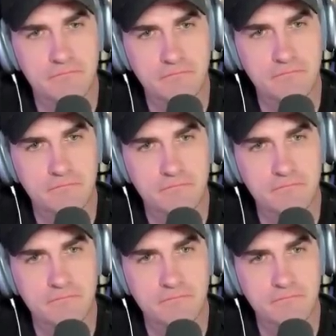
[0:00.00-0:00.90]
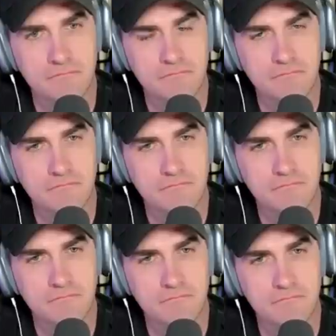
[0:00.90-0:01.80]

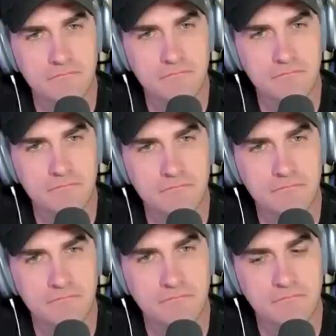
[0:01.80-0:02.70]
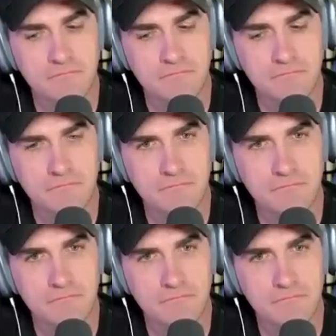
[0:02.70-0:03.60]

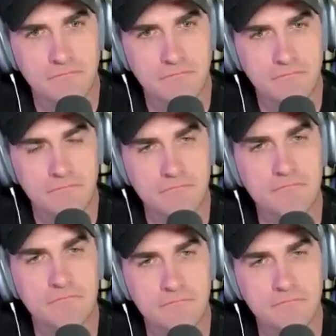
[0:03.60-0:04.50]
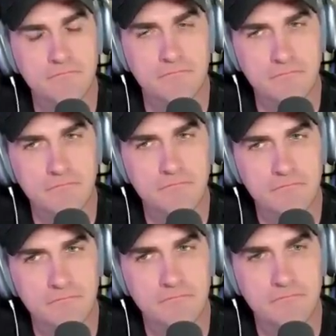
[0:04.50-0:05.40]

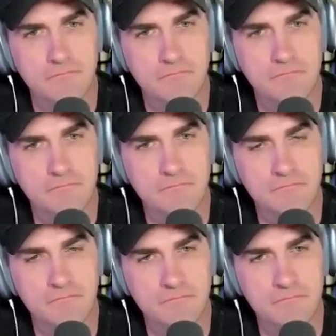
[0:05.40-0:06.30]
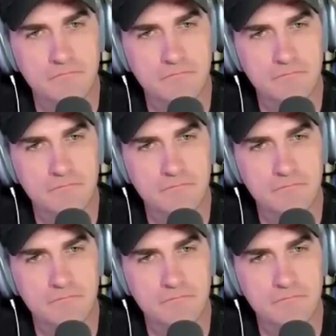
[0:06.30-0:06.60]
(not speaking)